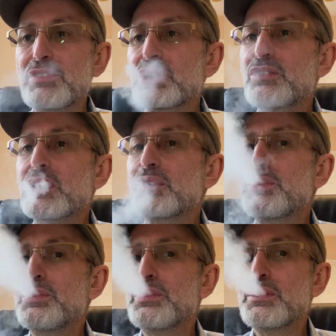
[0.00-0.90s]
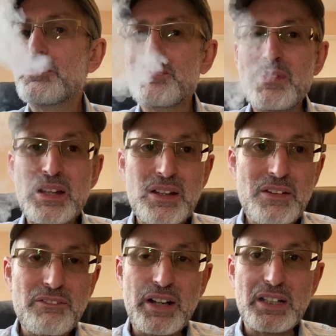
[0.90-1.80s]
restrictive,
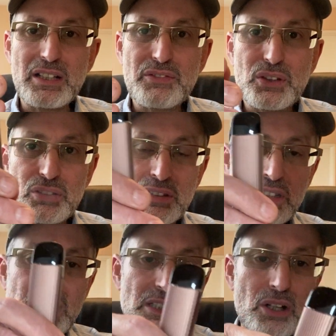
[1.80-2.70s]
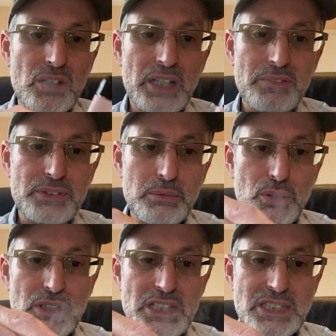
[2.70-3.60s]
very difficult, indeed
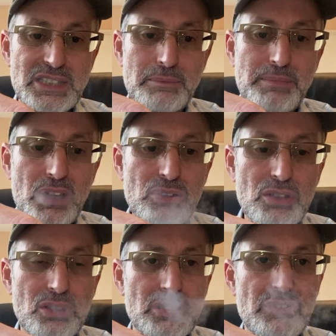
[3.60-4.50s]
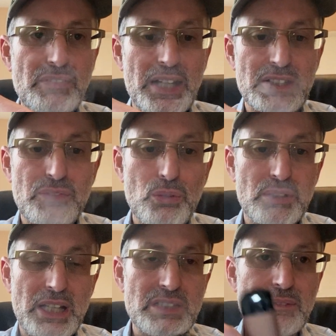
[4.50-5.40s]
uncomfortable. This is a mouse to long device for all
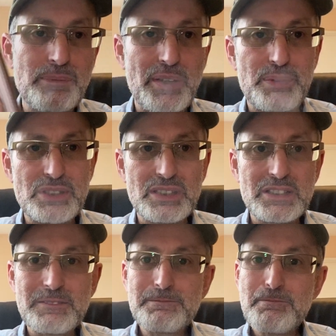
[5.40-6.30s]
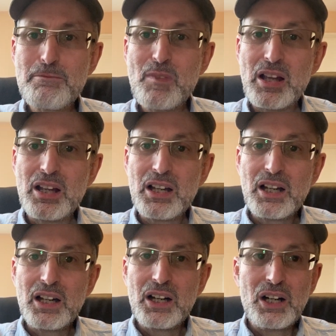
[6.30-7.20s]
intents and purposes.
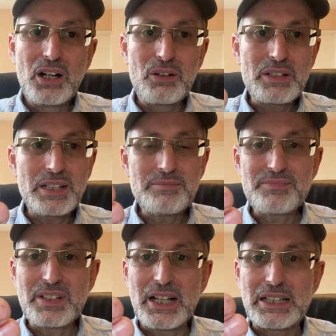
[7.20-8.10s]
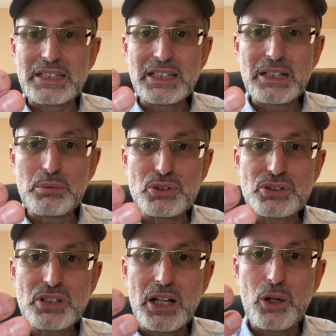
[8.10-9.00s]
Okay, I
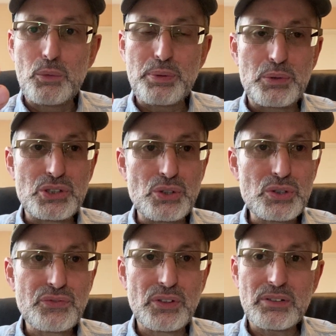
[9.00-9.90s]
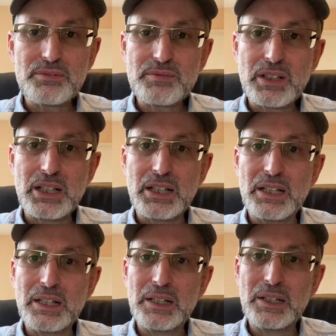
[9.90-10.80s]
hope it was useful,
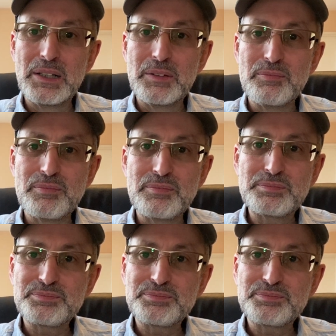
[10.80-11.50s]
and